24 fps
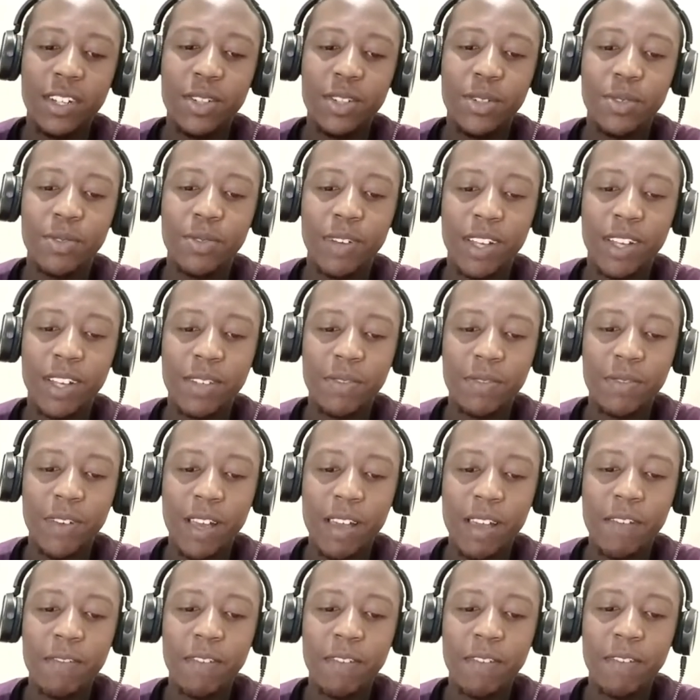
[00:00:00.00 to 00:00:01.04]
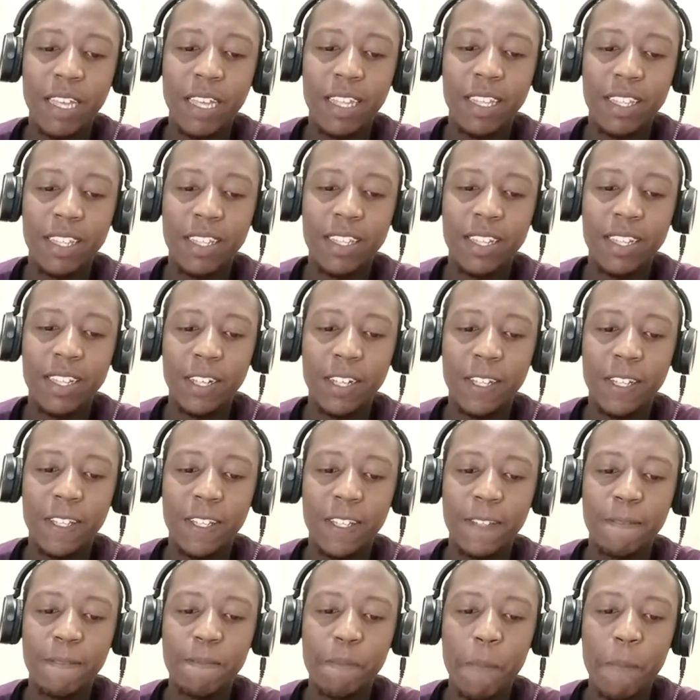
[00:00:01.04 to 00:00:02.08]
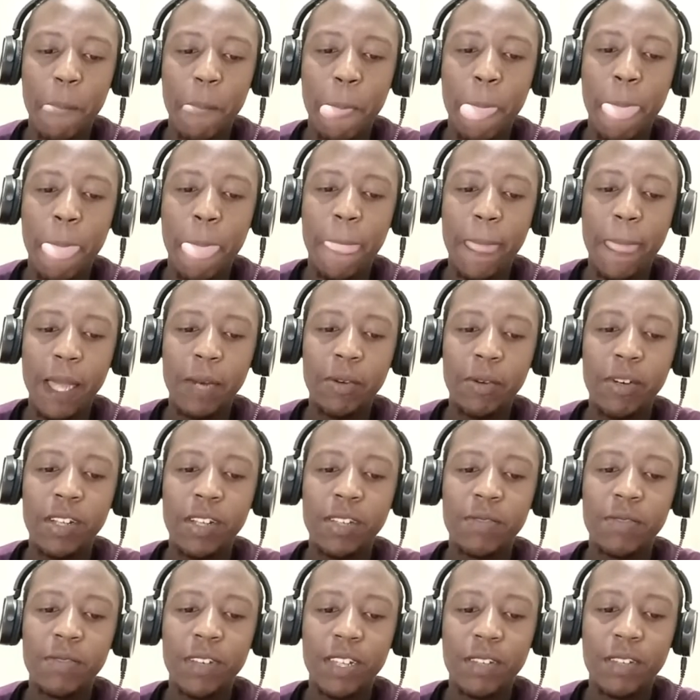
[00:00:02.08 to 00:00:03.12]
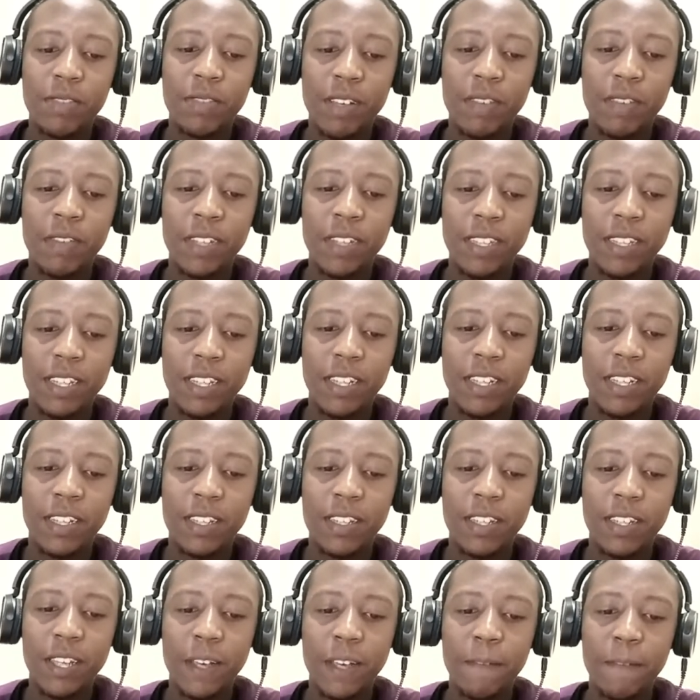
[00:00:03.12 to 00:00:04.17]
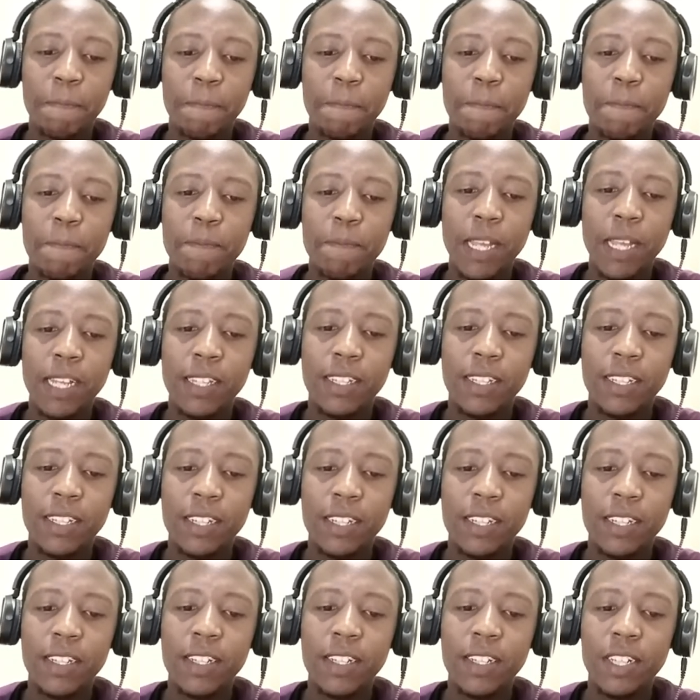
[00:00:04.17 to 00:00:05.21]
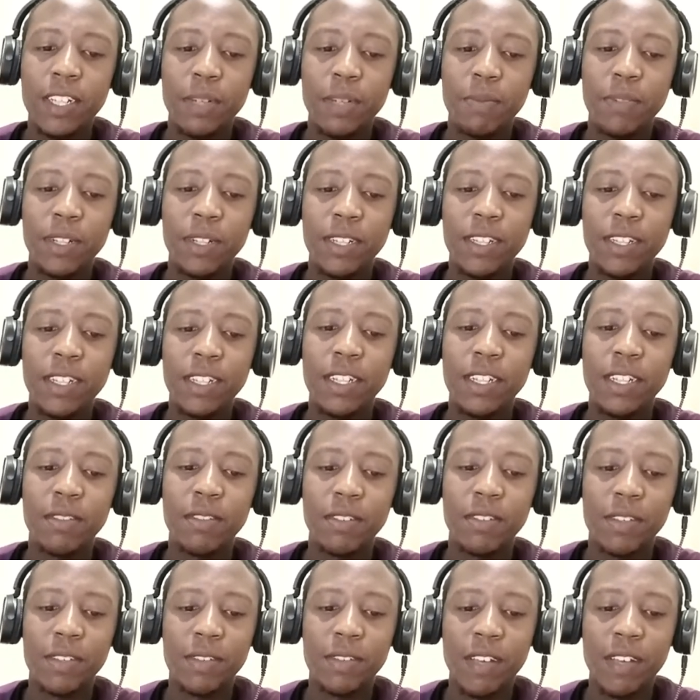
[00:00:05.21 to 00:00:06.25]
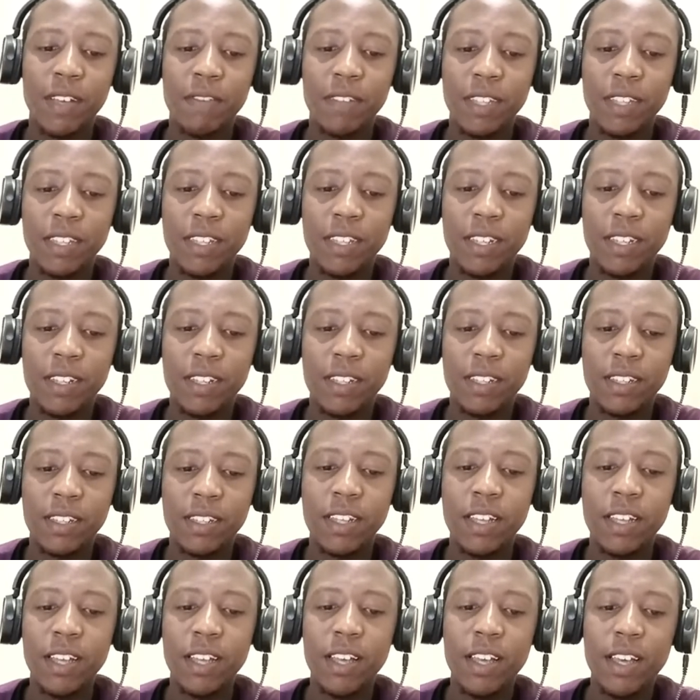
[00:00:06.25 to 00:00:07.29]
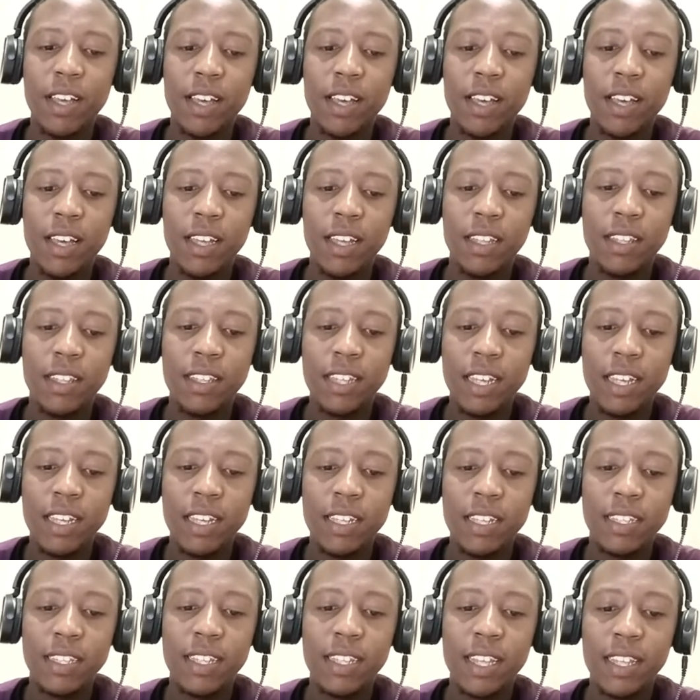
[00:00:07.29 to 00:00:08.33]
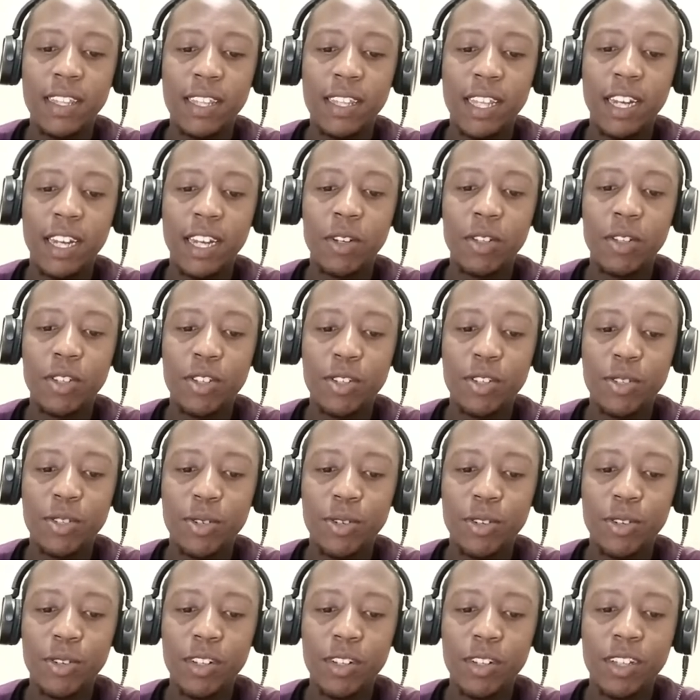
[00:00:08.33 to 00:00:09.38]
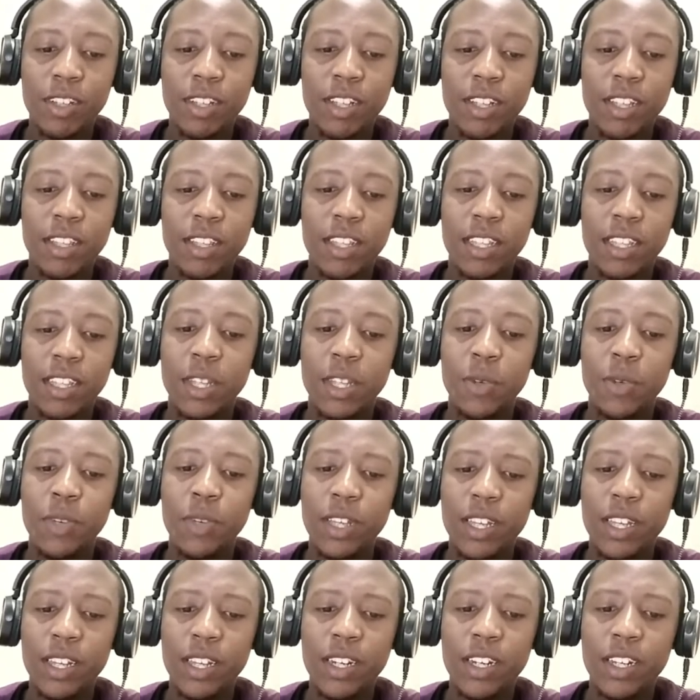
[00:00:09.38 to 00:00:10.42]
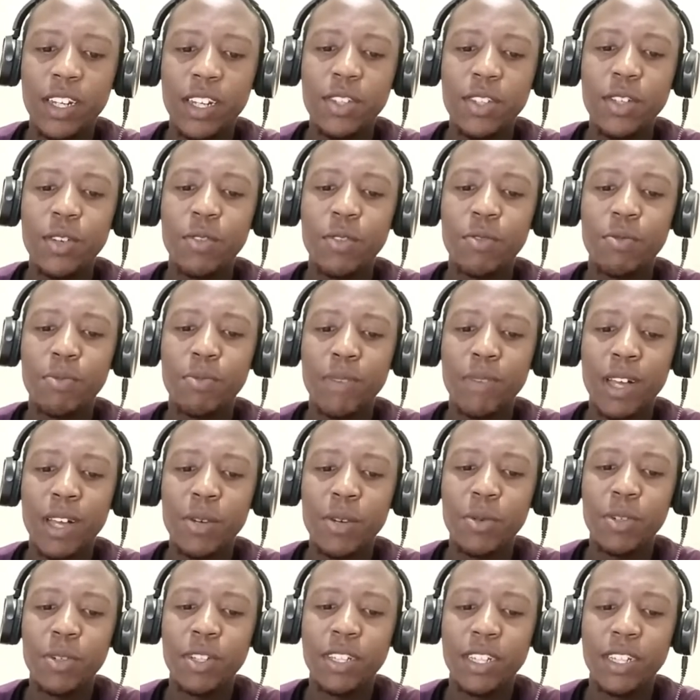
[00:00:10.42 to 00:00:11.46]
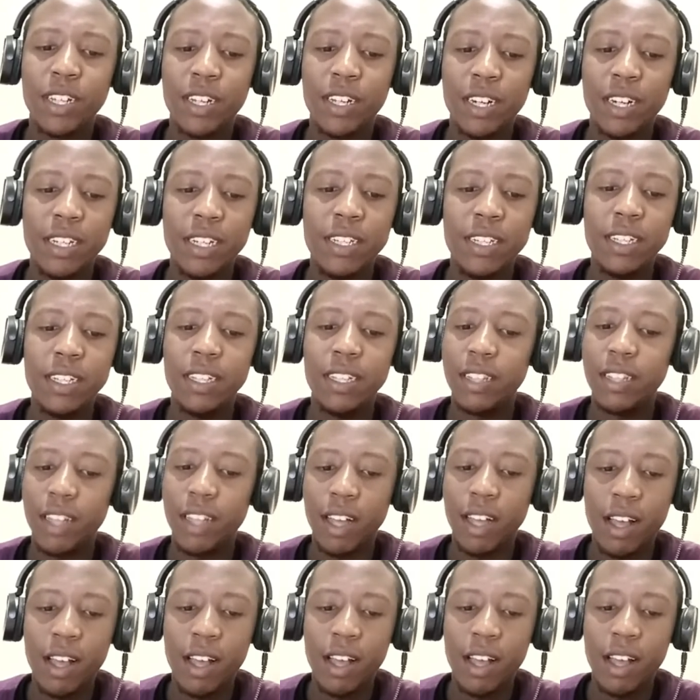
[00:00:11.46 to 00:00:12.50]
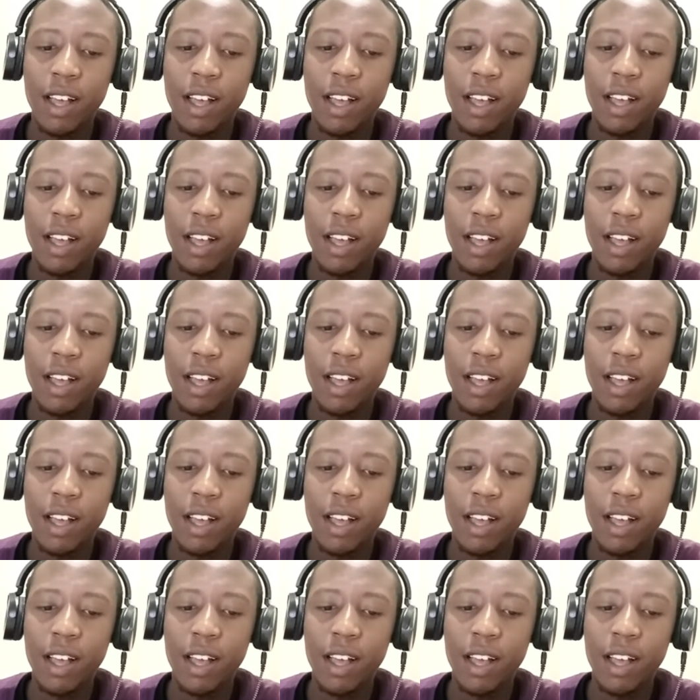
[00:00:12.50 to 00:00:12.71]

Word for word: to verse 5 and 6. What does verse 5 and 6 say? Genesis chapter 6, verse 5 and 6 says, Then the Lord saw that the wickedness of man was great in the earth,